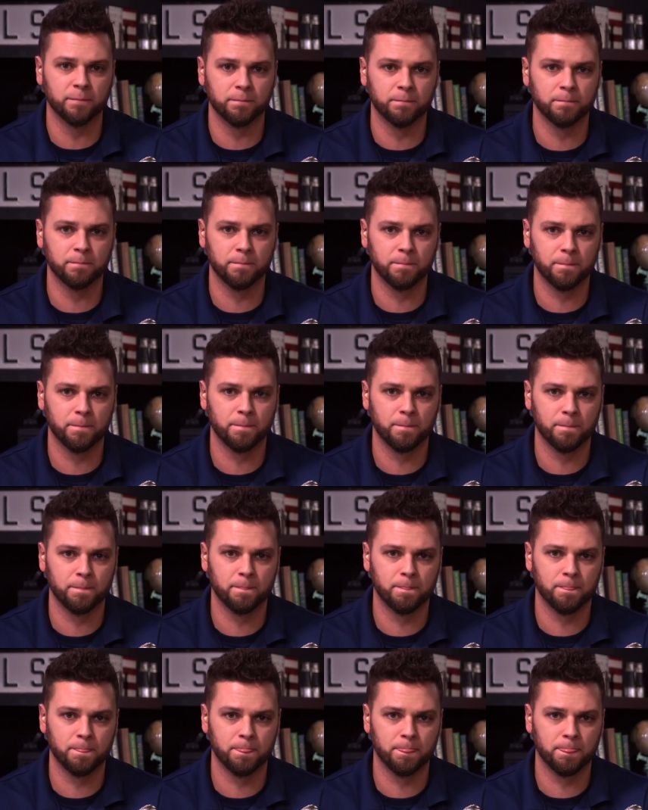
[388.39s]

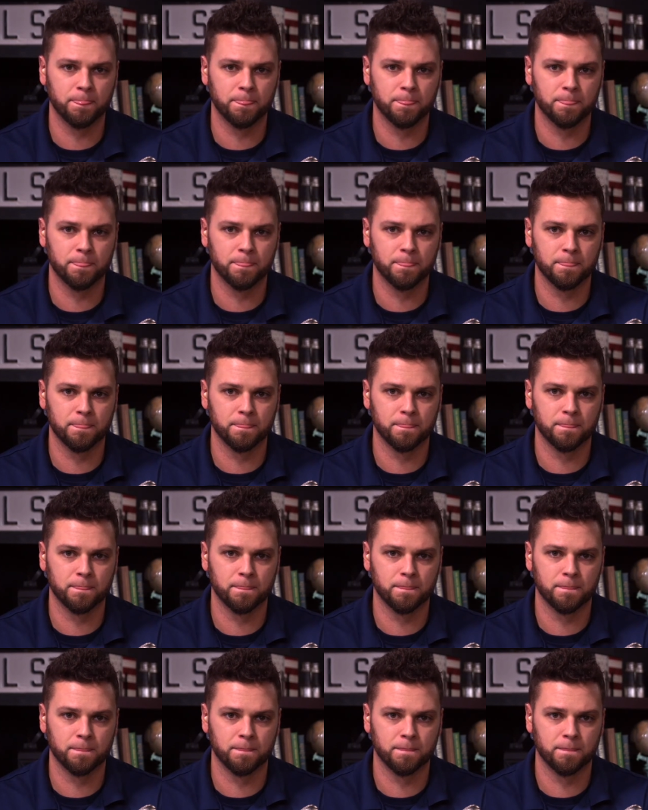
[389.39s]

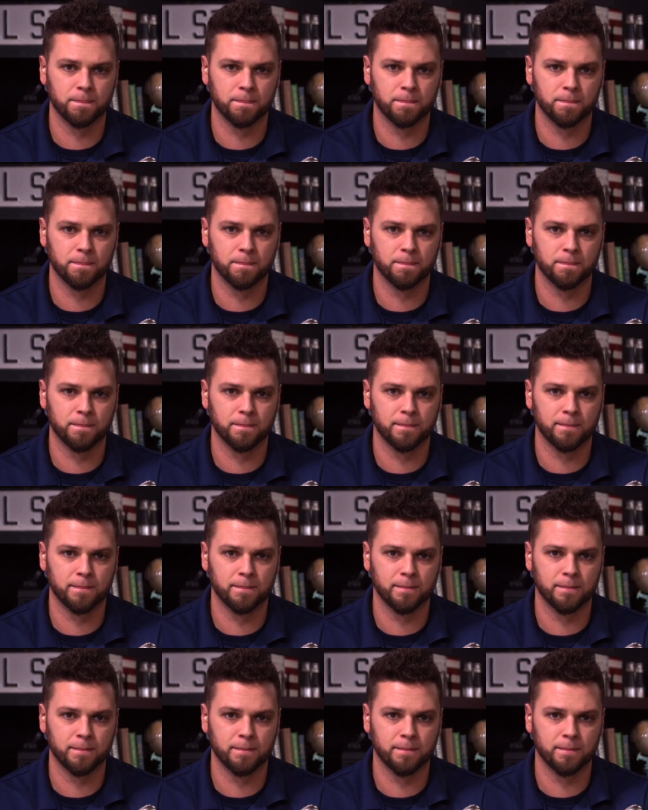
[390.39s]
[no speech]